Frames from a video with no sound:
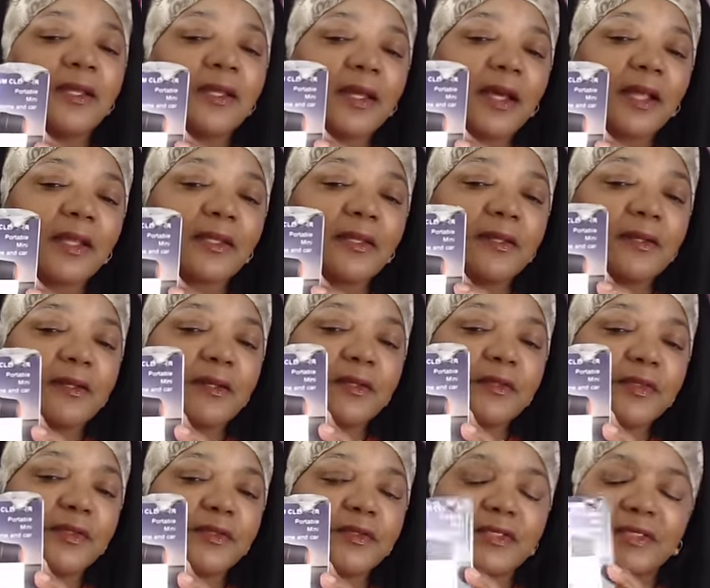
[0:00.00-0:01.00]
along
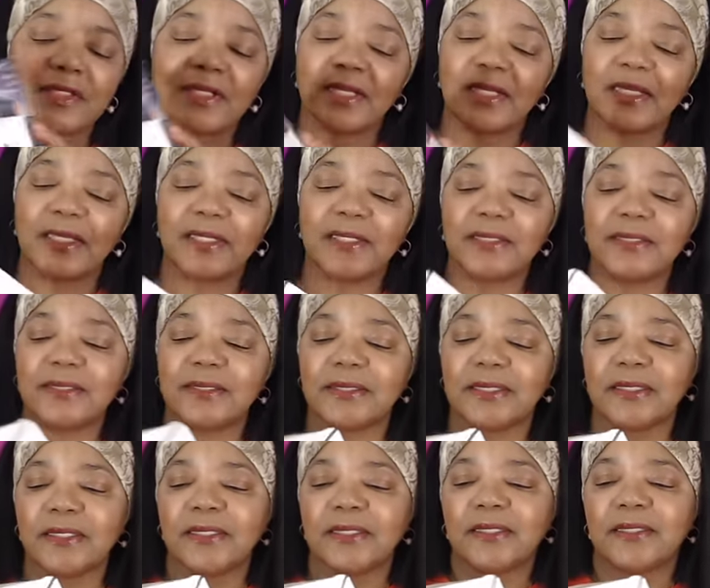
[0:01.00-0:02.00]
those lines
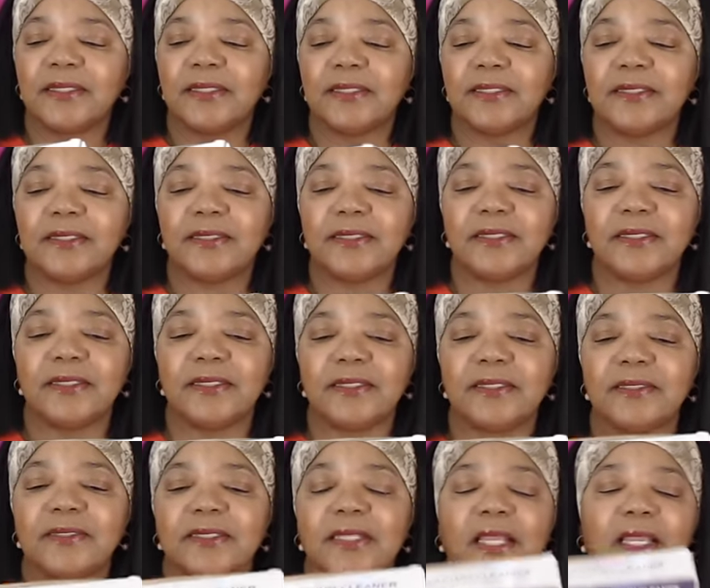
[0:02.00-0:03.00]
this
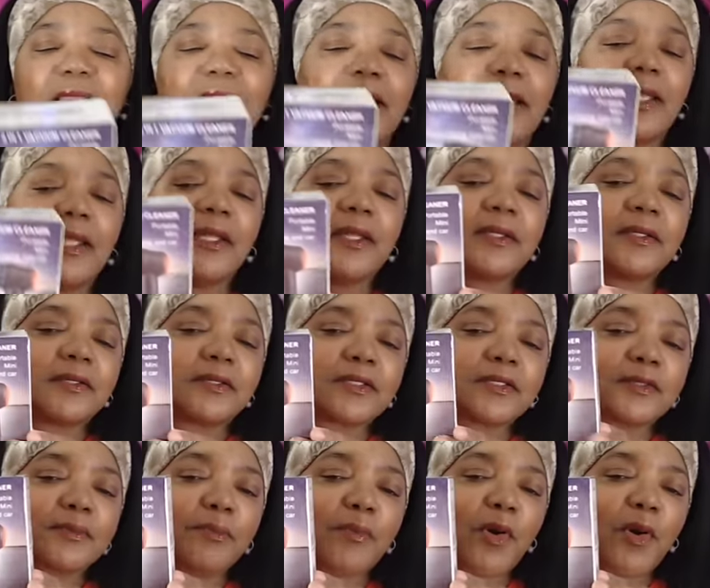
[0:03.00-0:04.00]
is a
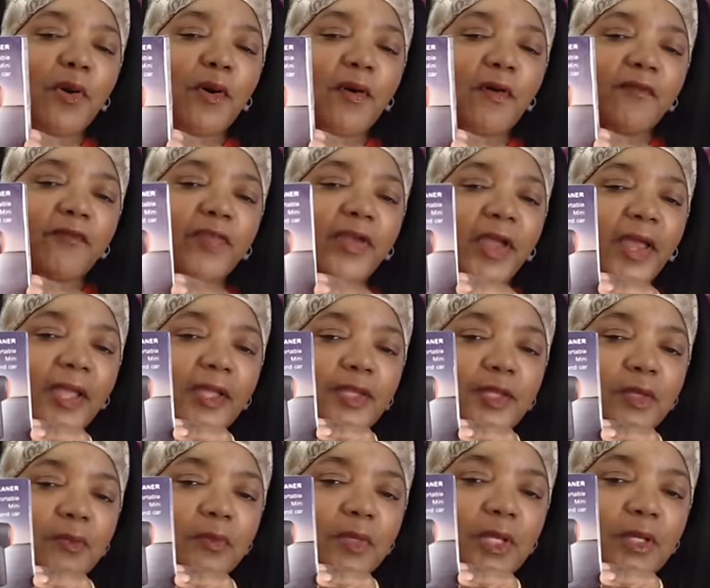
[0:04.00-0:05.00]
small
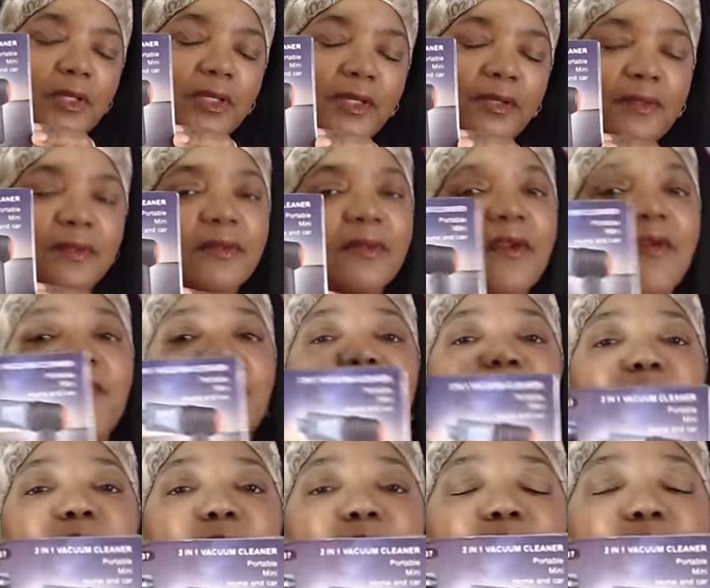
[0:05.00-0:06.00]
vacuum cleaner
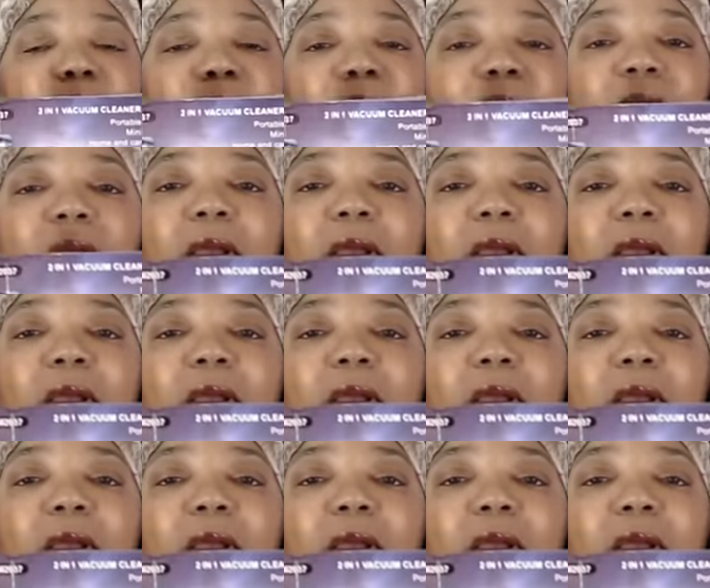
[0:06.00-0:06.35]
for